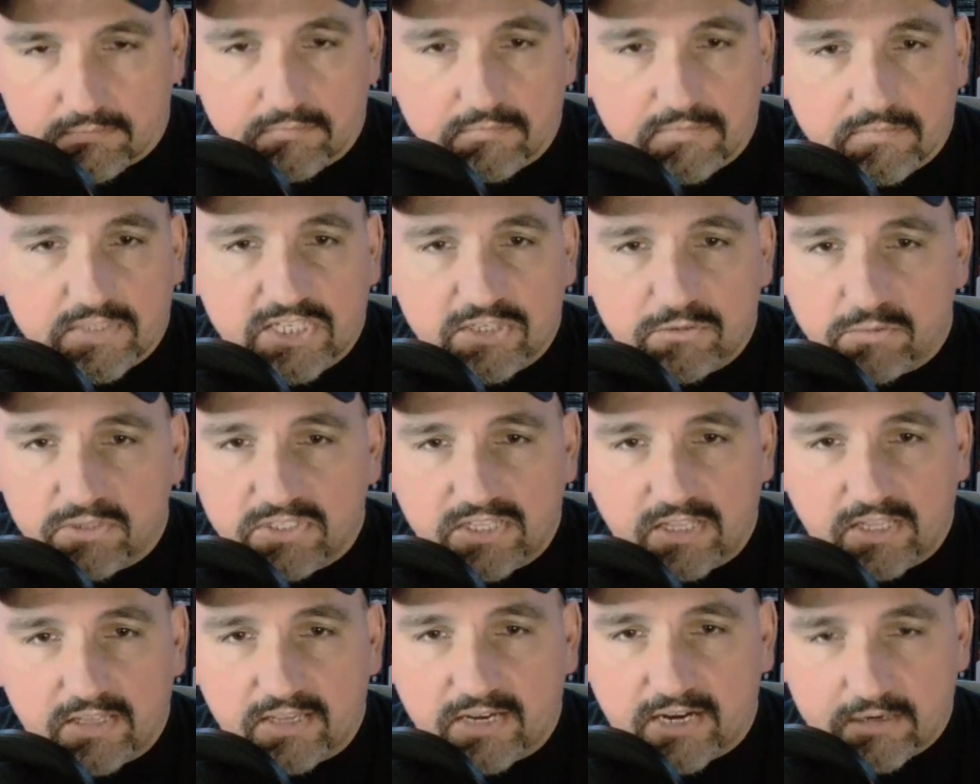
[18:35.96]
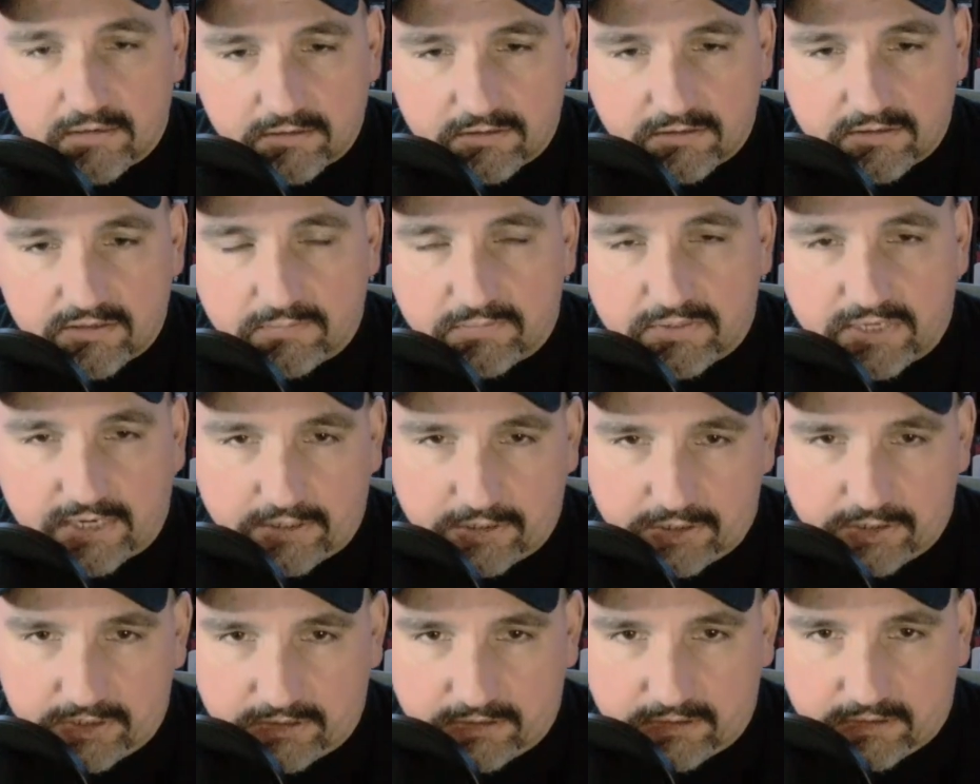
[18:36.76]
This was the doctor's
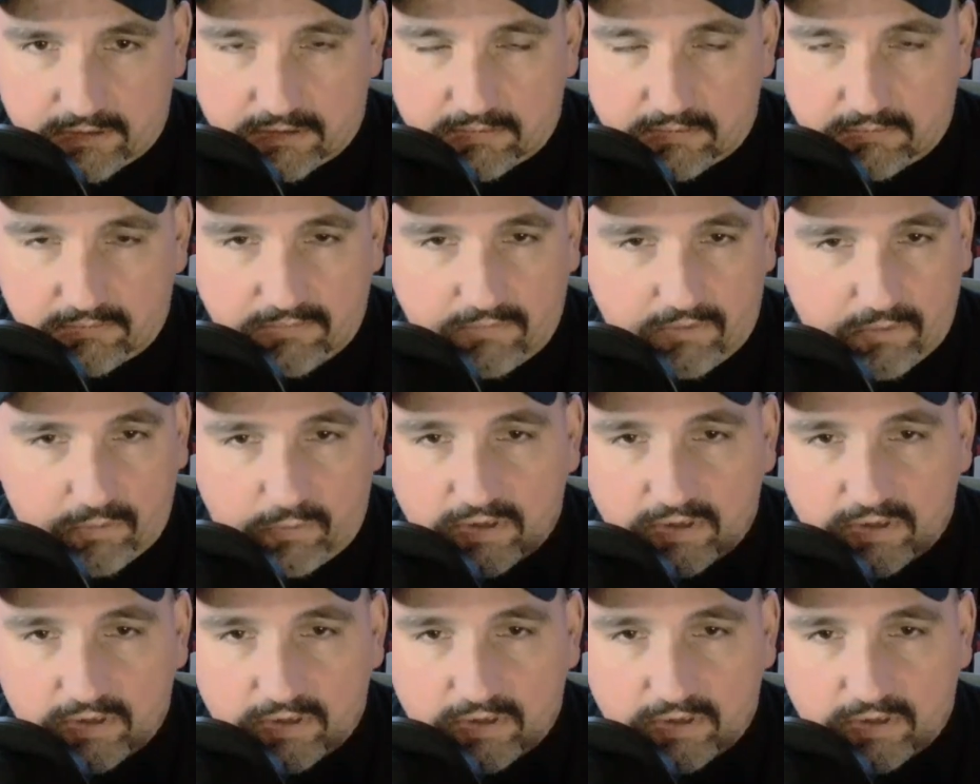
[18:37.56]
obsession. It